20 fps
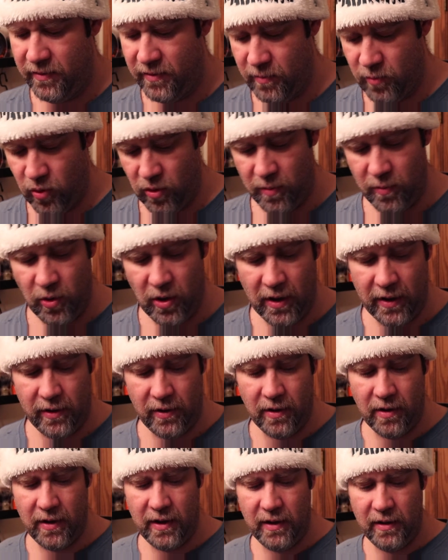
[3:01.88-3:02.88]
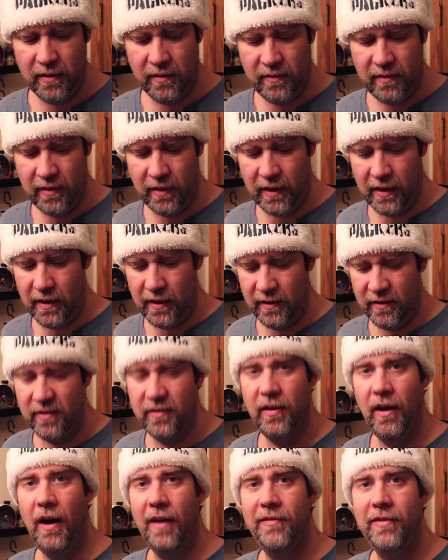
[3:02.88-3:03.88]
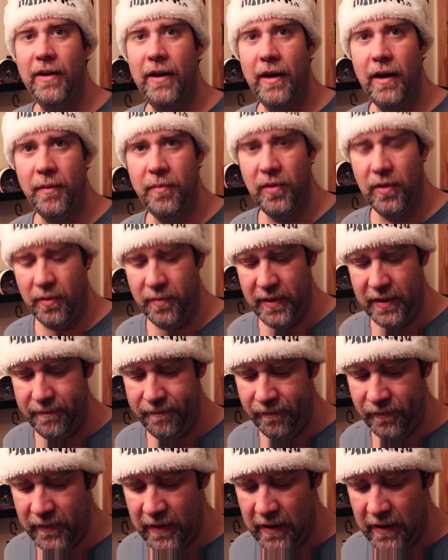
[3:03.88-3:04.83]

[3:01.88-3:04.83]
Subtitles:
some warm water on it to kind of soften it up a little bit.